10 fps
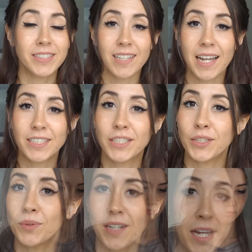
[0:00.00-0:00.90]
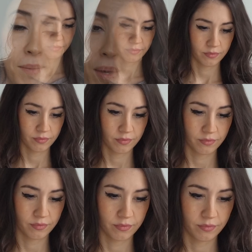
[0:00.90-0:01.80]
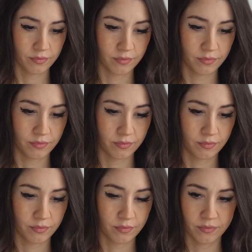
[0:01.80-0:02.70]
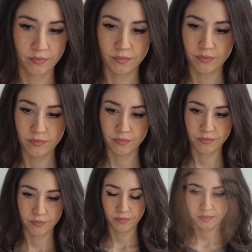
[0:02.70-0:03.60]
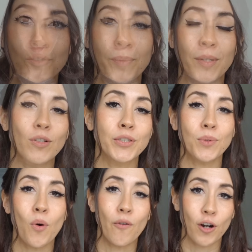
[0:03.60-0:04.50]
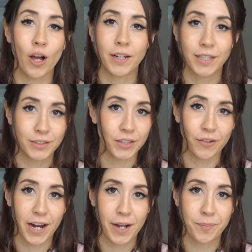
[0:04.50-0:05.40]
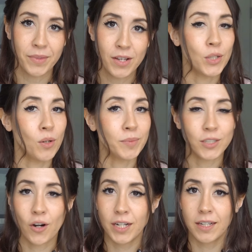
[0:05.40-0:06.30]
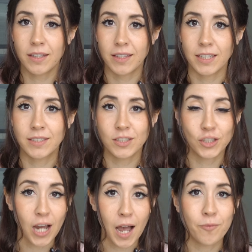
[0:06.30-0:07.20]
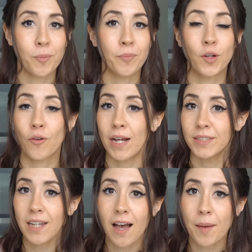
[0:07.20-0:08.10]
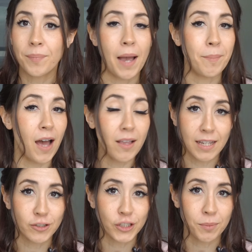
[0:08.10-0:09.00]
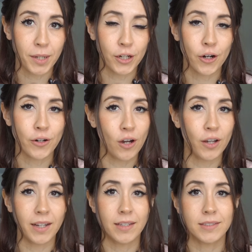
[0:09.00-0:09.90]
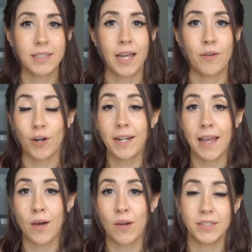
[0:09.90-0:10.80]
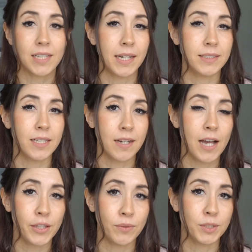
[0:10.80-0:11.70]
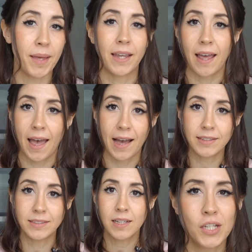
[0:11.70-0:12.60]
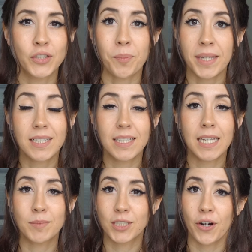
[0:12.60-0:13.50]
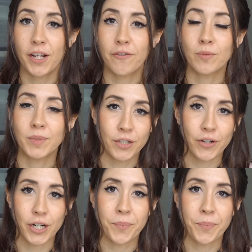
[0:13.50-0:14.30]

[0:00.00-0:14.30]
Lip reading: decided to document my process and share my journey with you here on YouTube and also over on Instagram. So I'm starting this shop from the ground up. I'm not leveraging my current audience, and right now I've decided to not use paid ads. So basically I'm starting from zero.